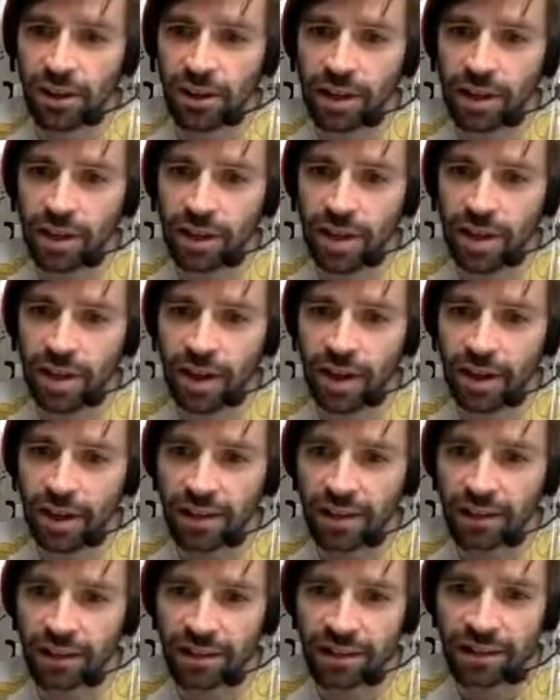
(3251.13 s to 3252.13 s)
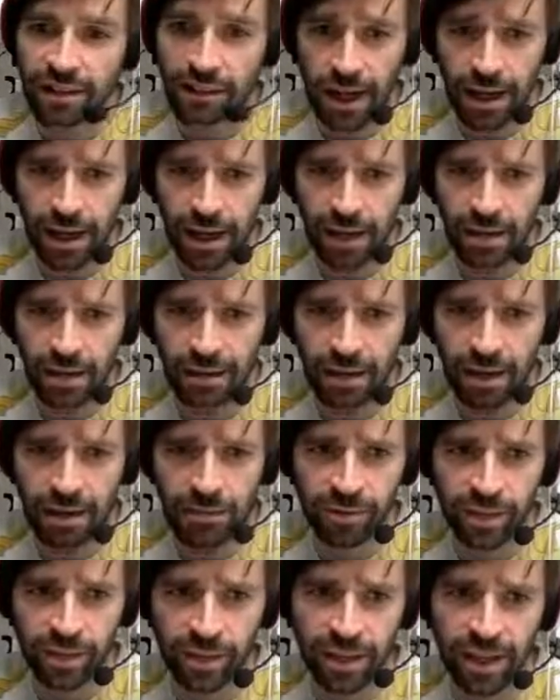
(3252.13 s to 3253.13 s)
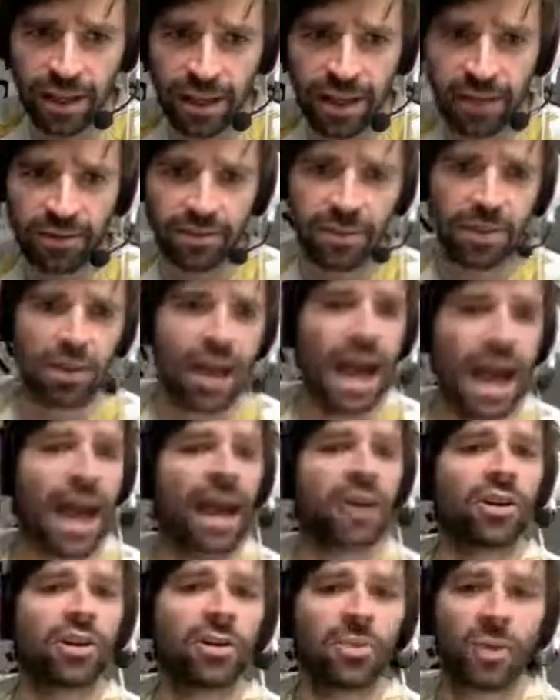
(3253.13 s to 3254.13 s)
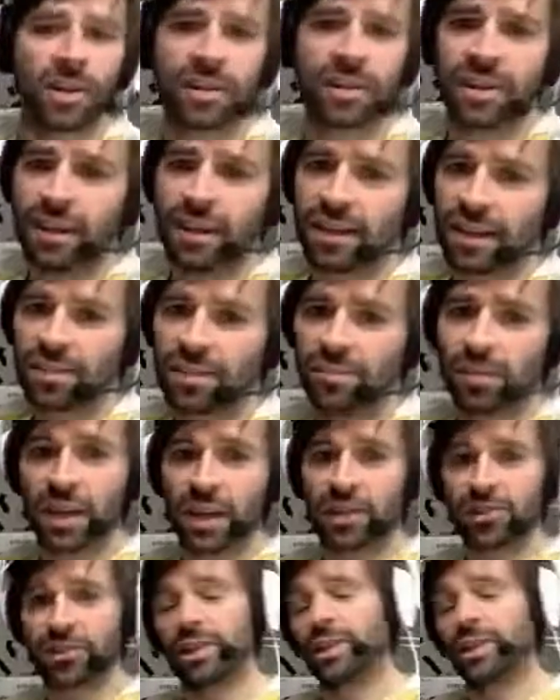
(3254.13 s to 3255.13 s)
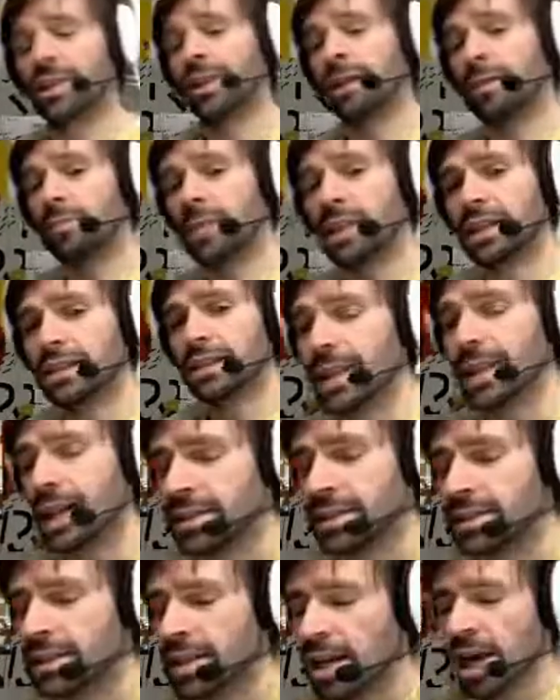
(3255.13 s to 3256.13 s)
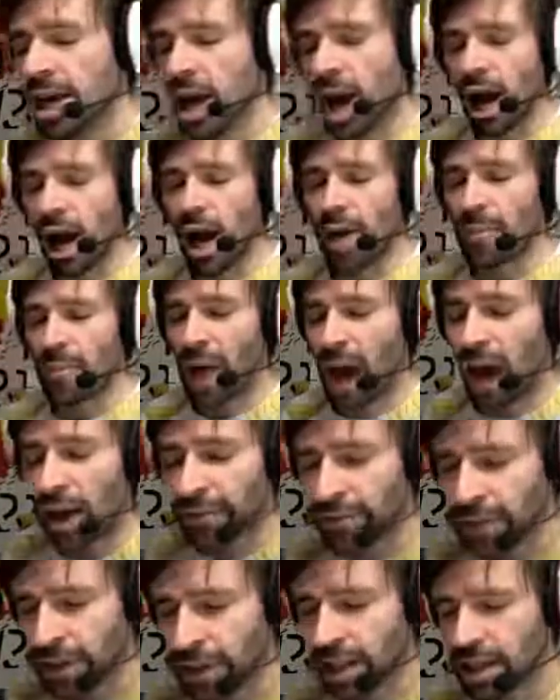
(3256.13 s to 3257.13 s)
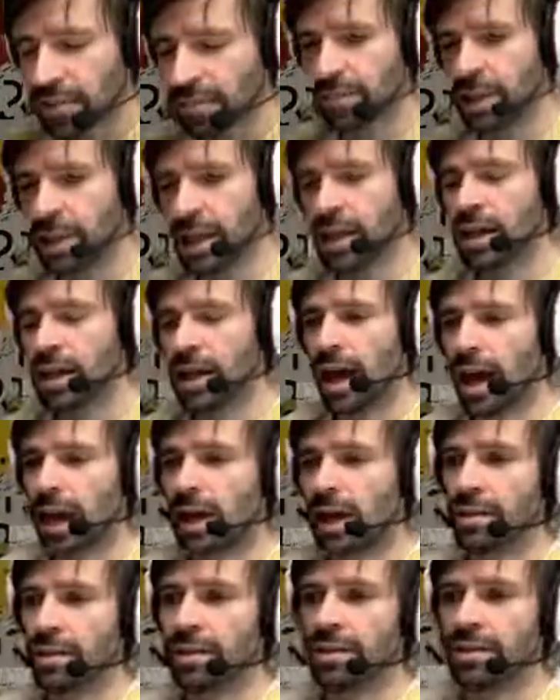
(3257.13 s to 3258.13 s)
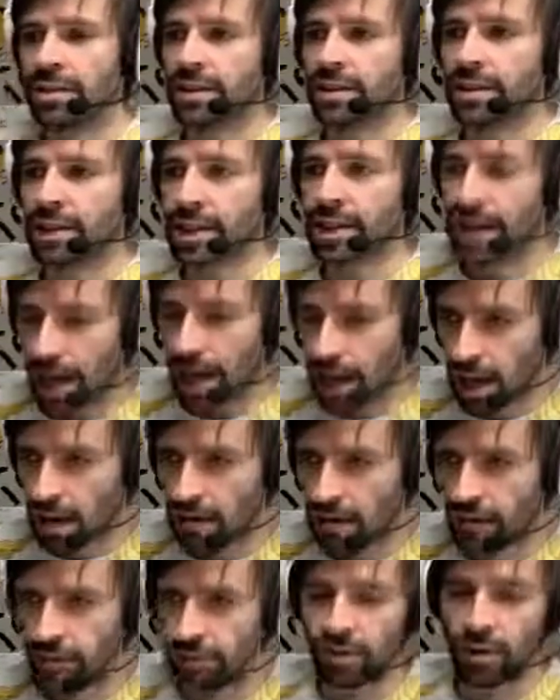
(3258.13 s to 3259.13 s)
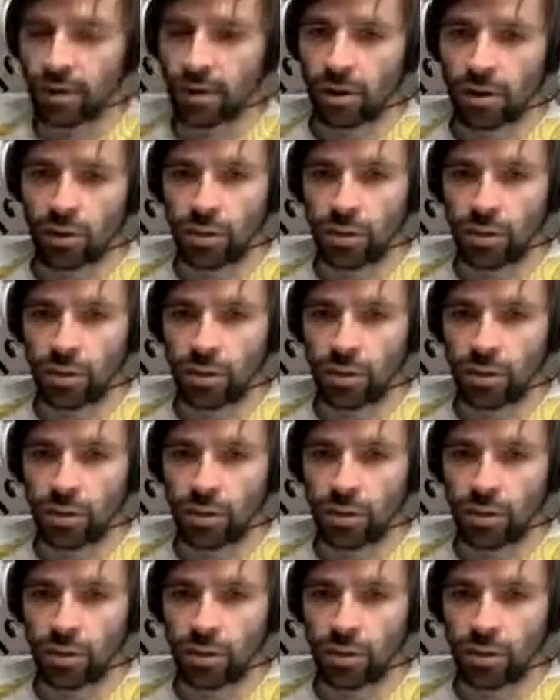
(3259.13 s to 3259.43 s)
So then next, does that answer? Hopefully that can answer. How do you work together as bench, lum, stats? I feel like me and